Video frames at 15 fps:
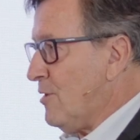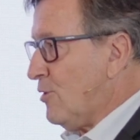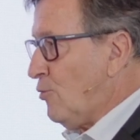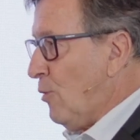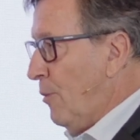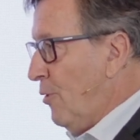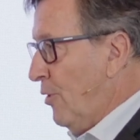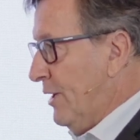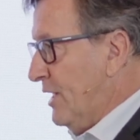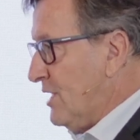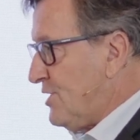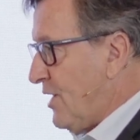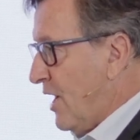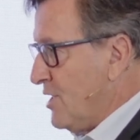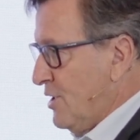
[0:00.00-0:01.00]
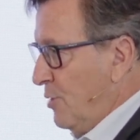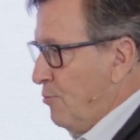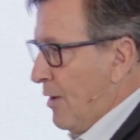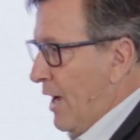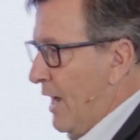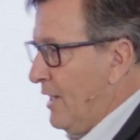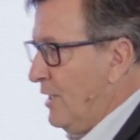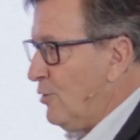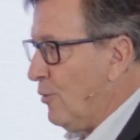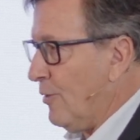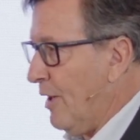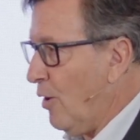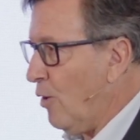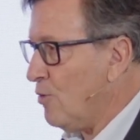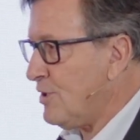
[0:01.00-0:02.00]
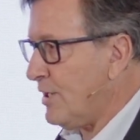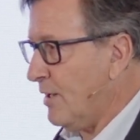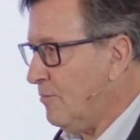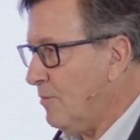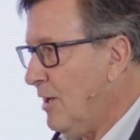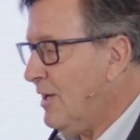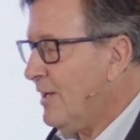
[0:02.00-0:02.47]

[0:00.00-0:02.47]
to avoid discharging brine into the ocean.